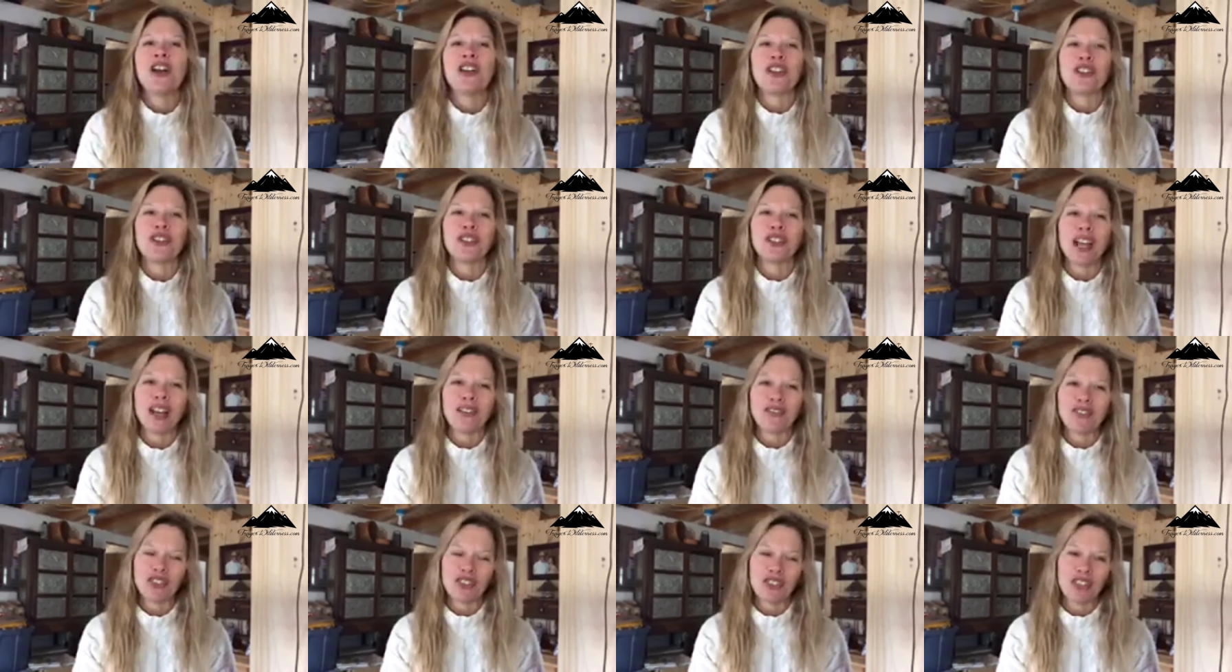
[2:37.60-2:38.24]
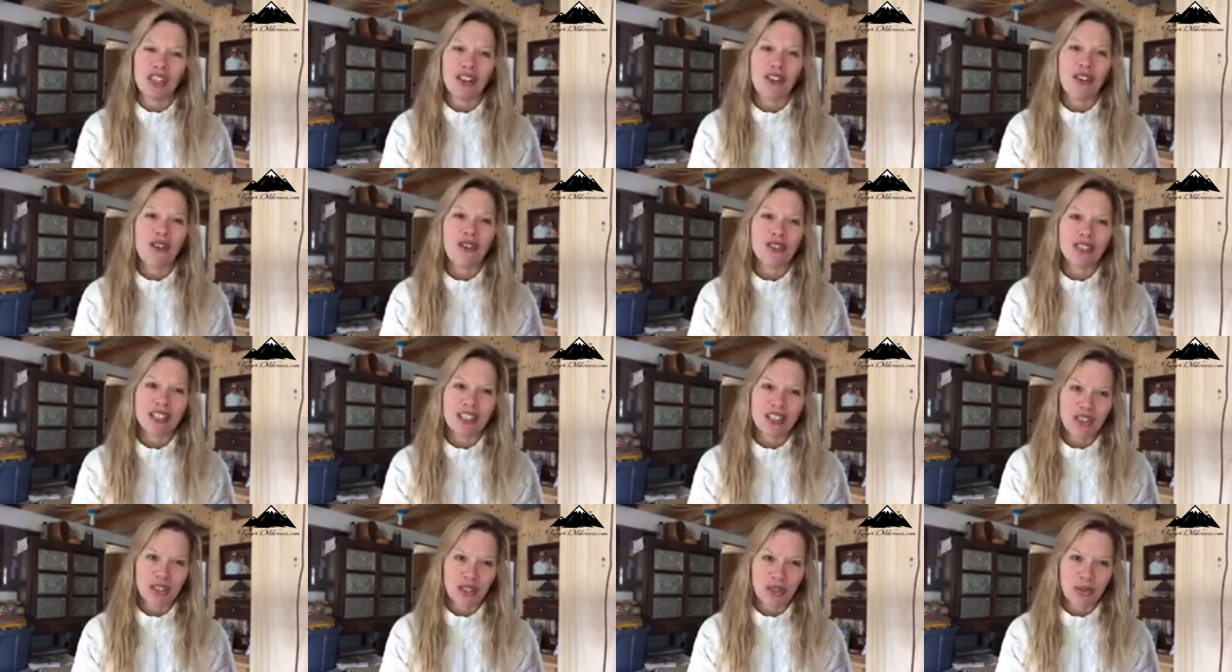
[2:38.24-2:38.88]
no, you don't have to share
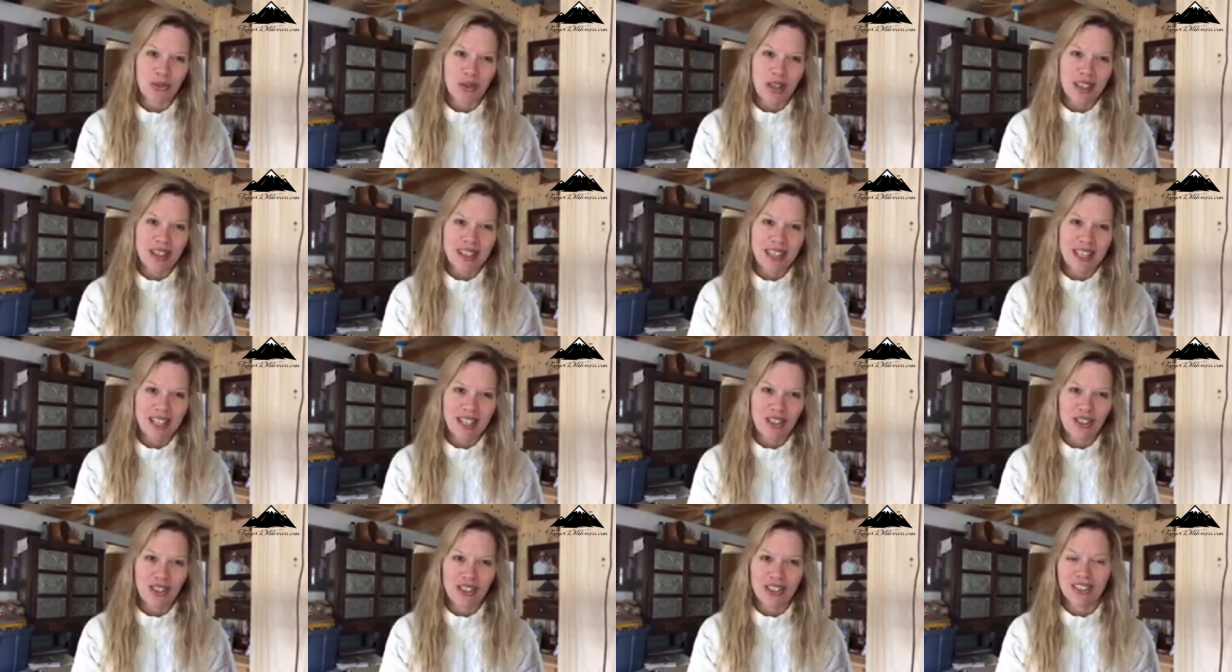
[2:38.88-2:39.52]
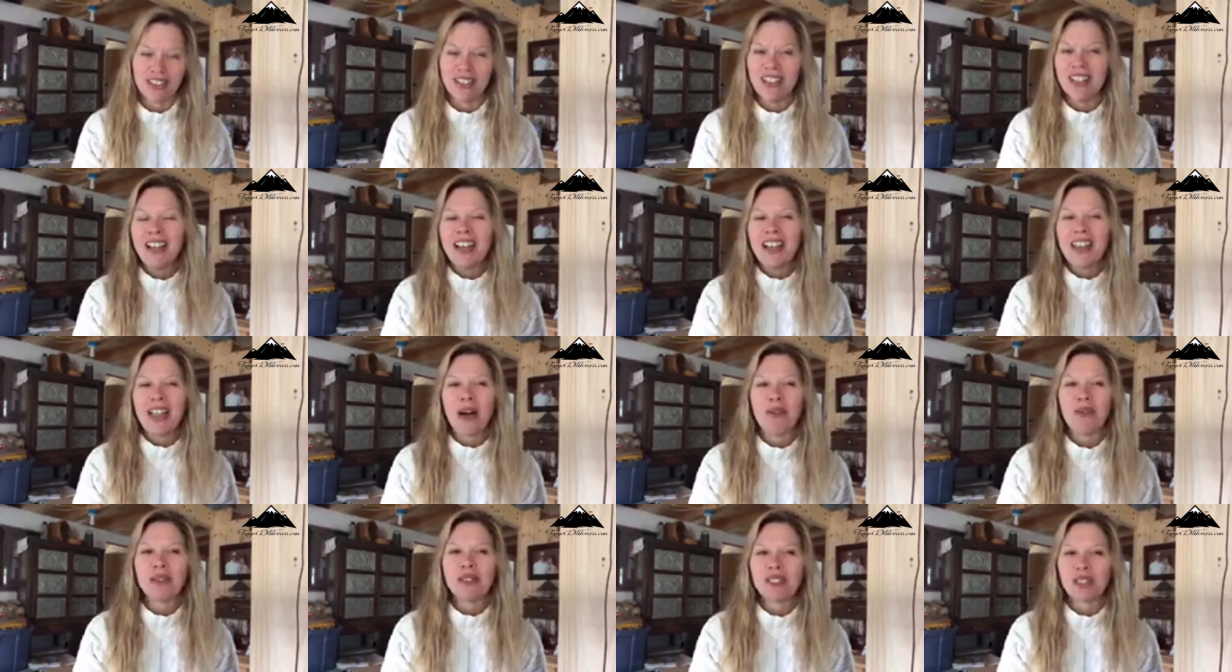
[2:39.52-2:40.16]
only just one thing, Jill.
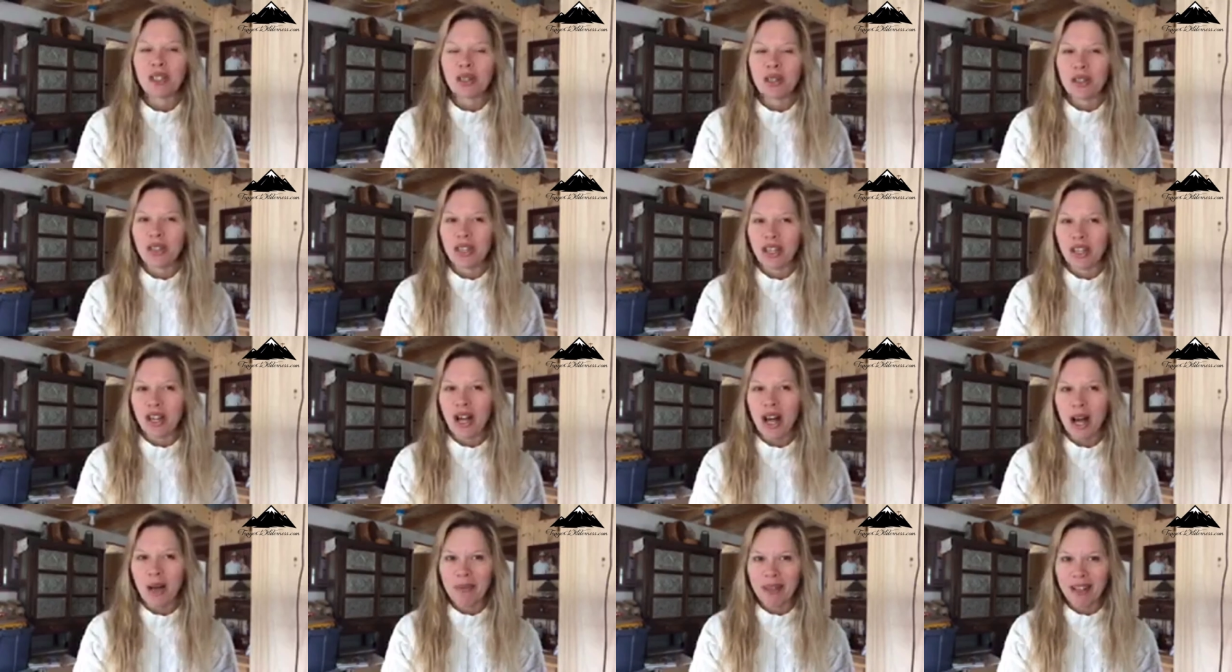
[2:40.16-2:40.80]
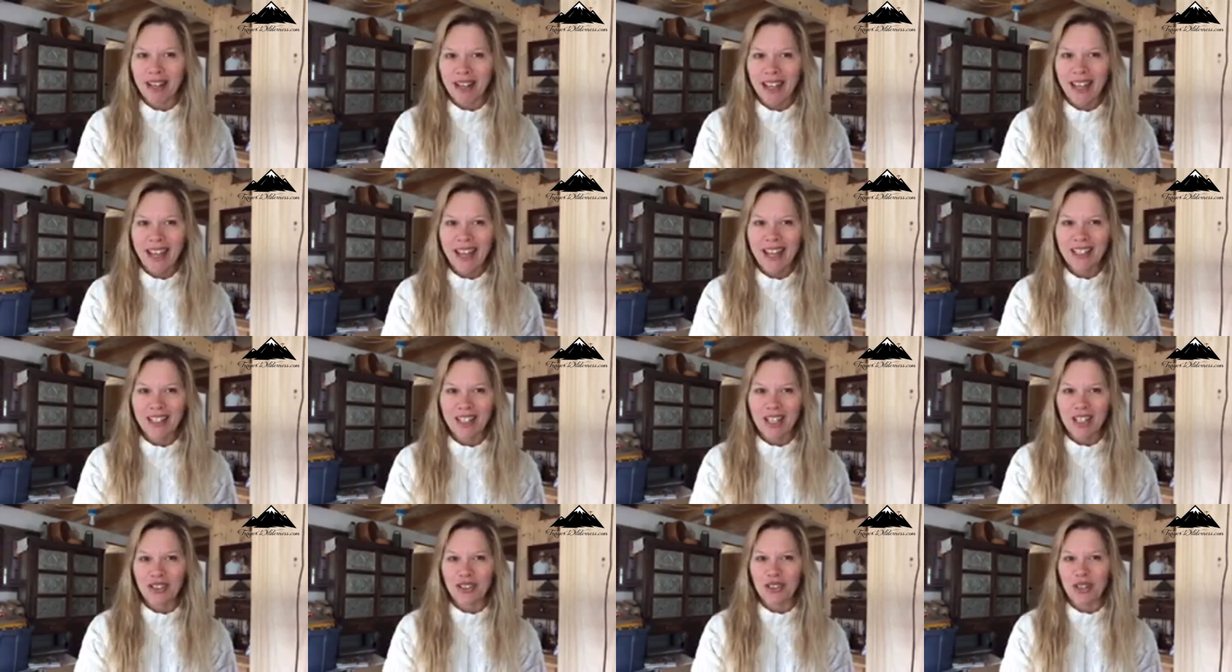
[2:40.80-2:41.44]
That was the, the comment I
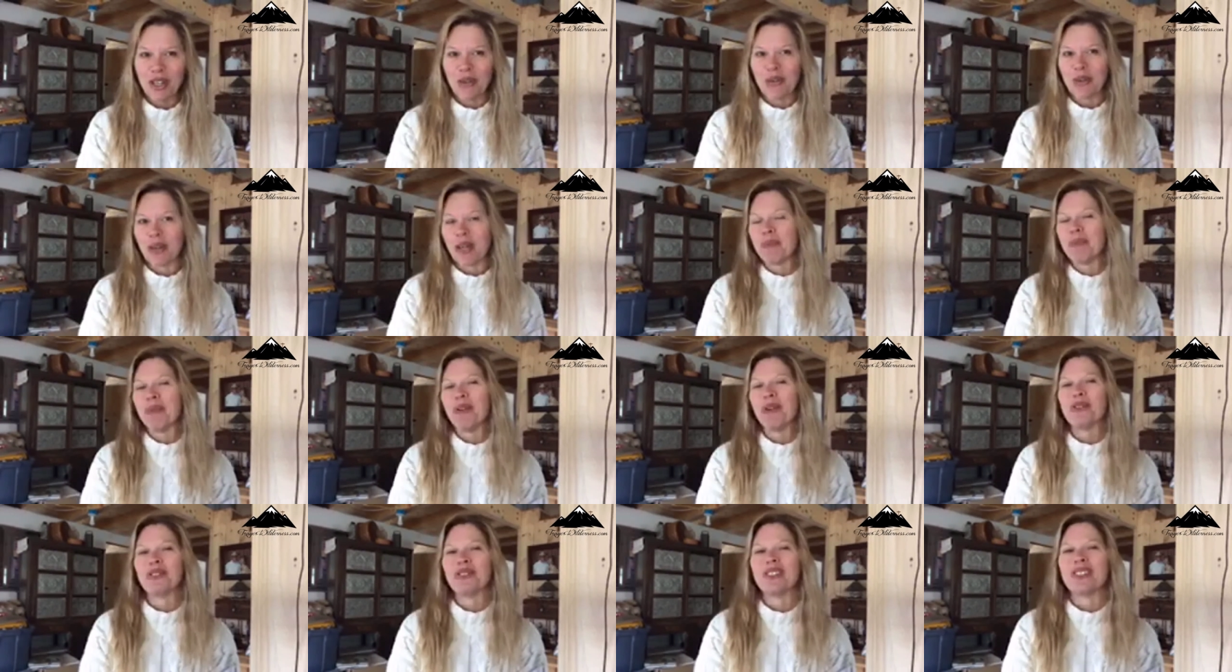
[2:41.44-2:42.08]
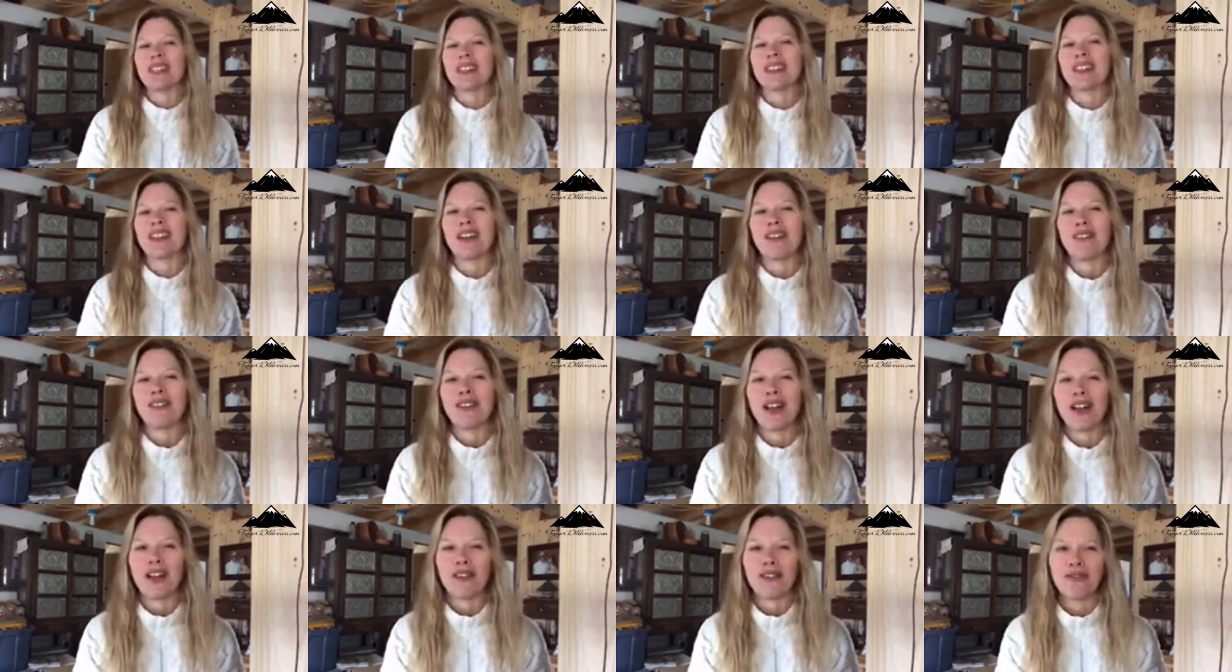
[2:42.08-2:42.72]
had yesterday when I posted it
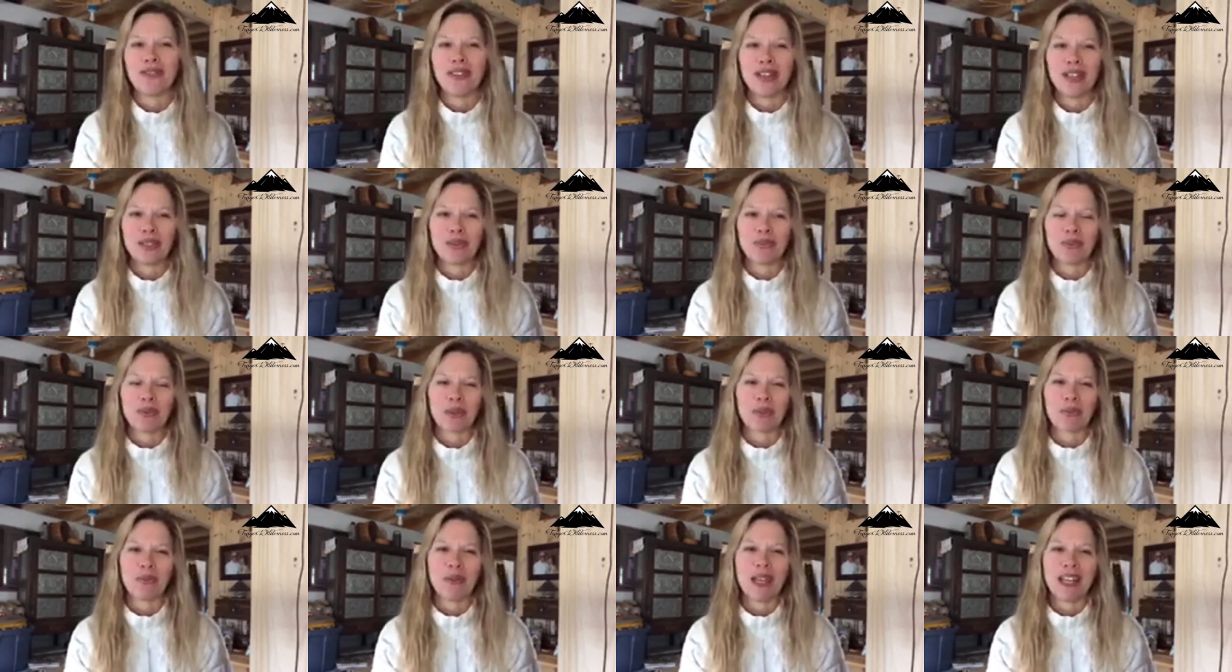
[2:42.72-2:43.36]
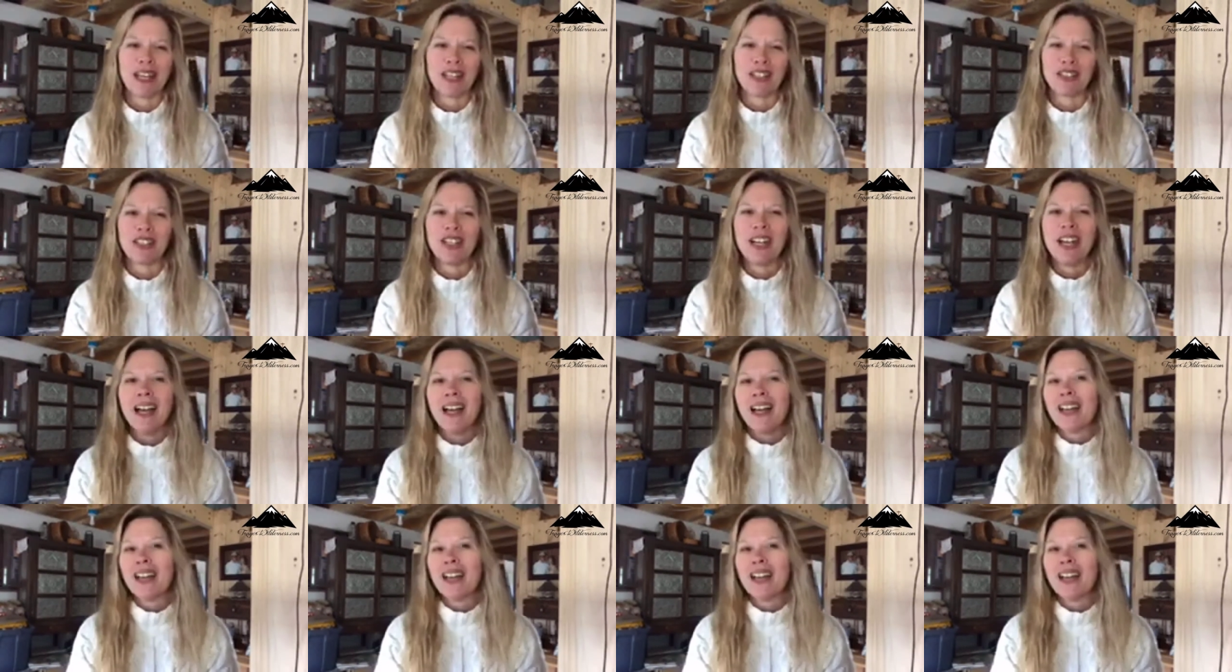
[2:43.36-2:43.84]
on our Facebook page.